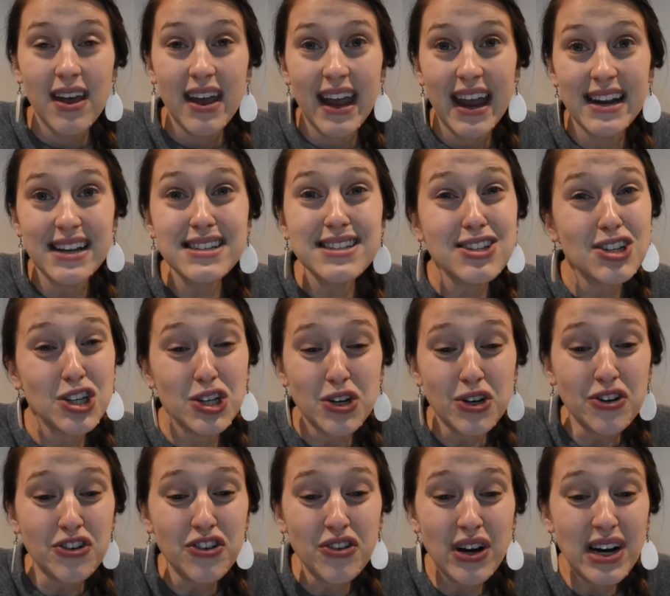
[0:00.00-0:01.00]
It is
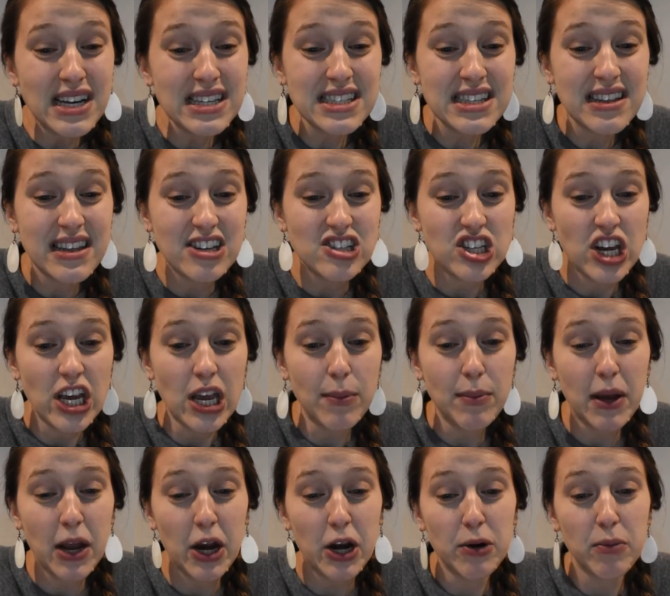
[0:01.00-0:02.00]
clear to us that Jacob
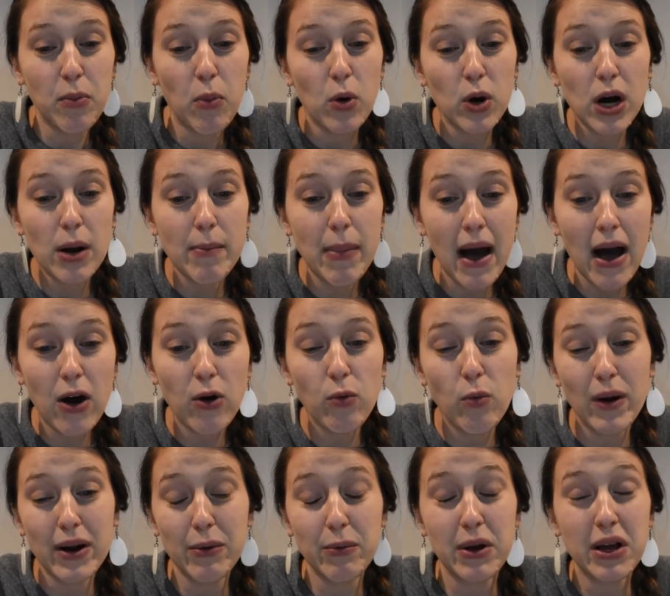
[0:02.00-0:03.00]
cared more about
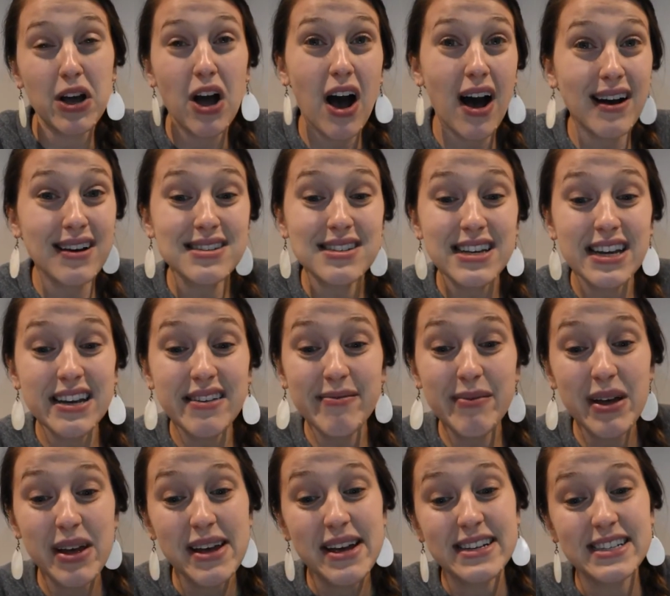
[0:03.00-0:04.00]
what it would cost
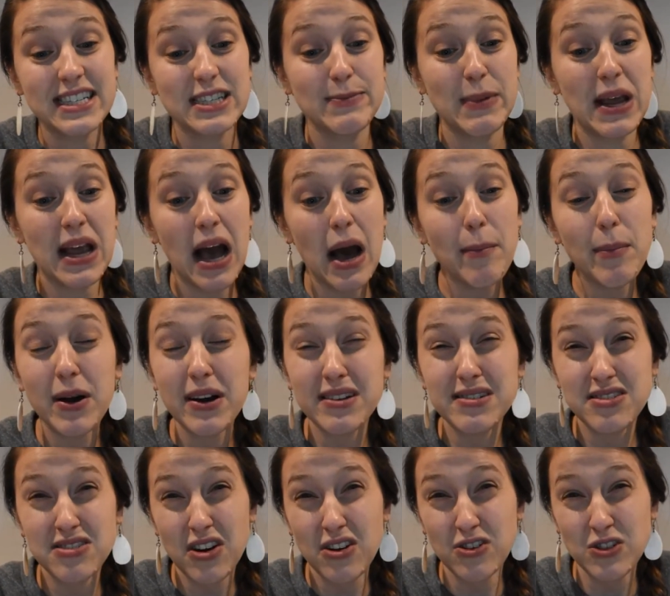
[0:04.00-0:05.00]
him to speak up on
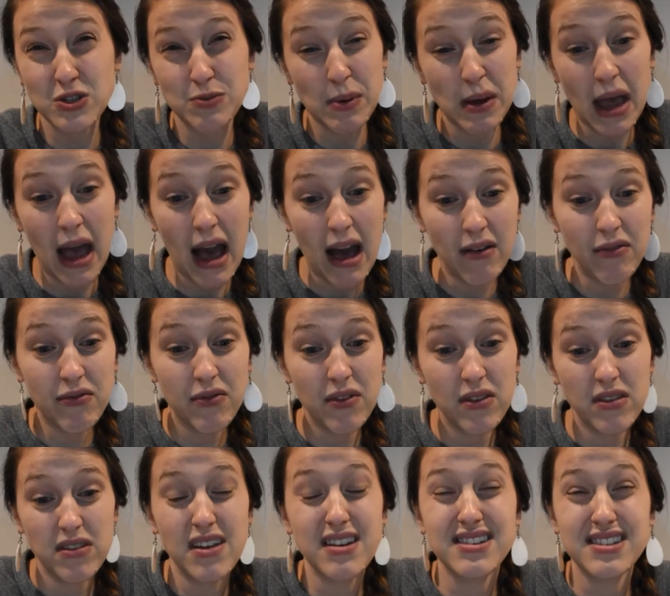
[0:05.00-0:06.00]
his daughter's behalf
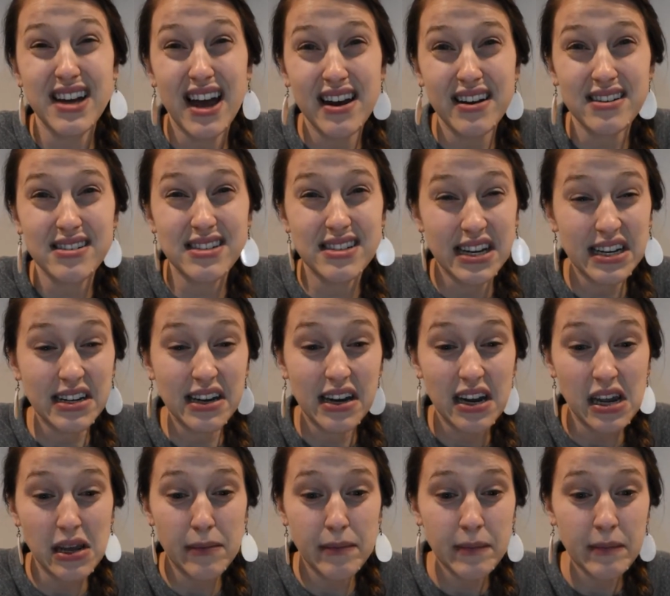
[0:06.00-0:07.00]
than Dinah's
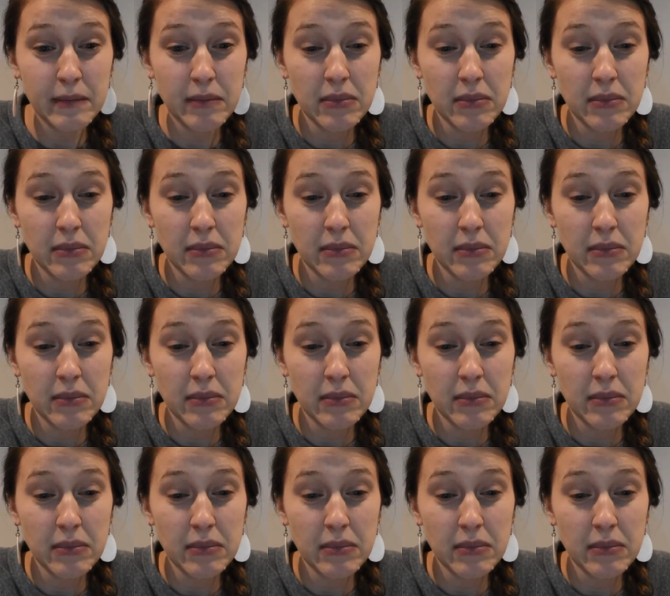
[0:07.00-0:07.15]
dignity.